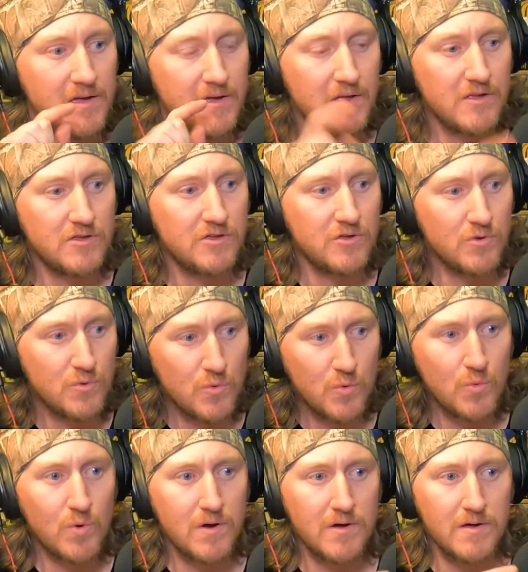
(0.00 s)

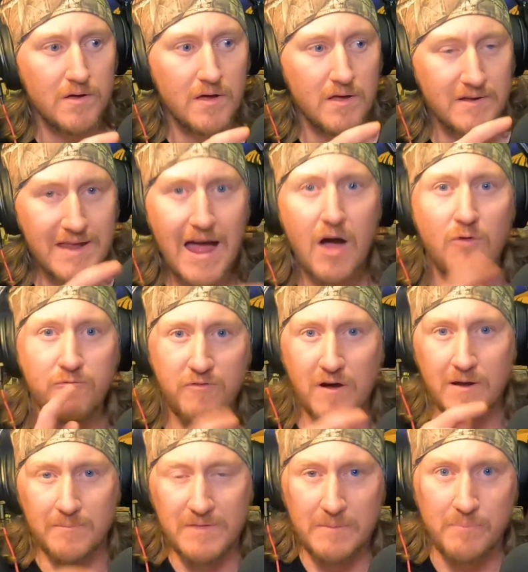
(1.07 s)
You now
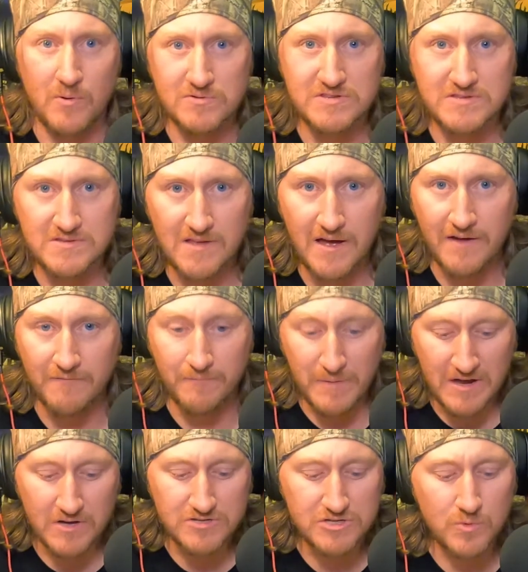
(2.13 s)
fuck up that person's life
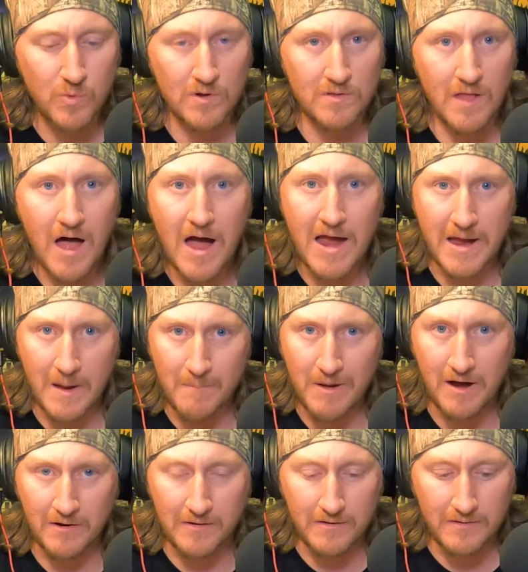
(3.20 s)
because you were lying
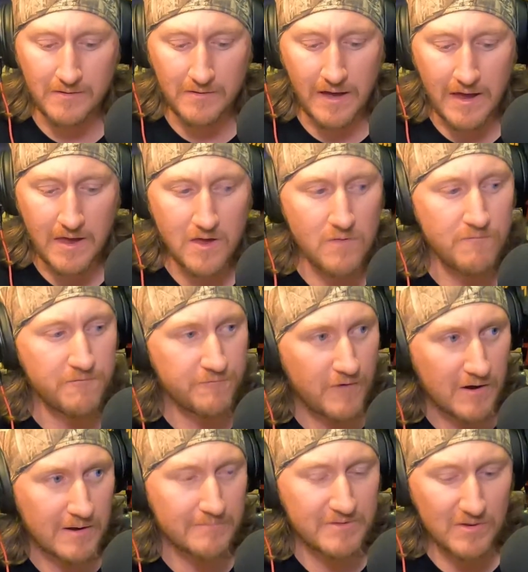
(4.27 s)
about it. Like, you
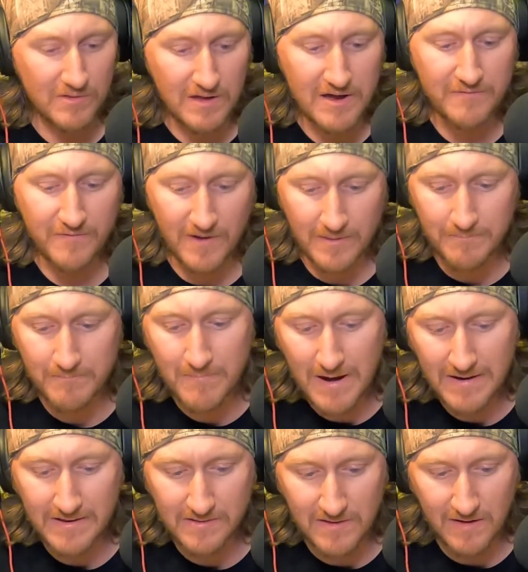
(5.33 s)
fuck up their life on
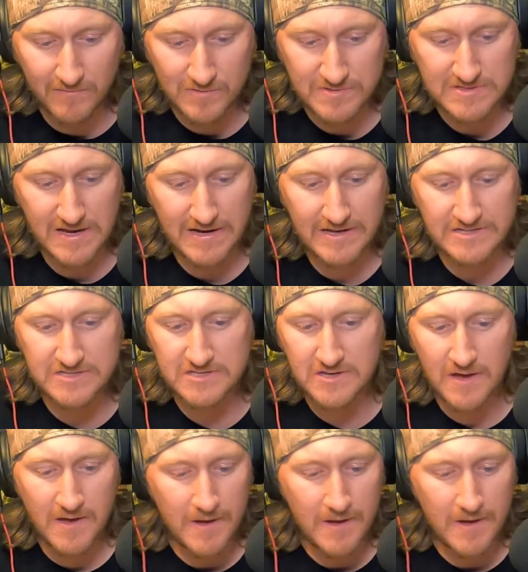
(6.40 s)
many levels. And it's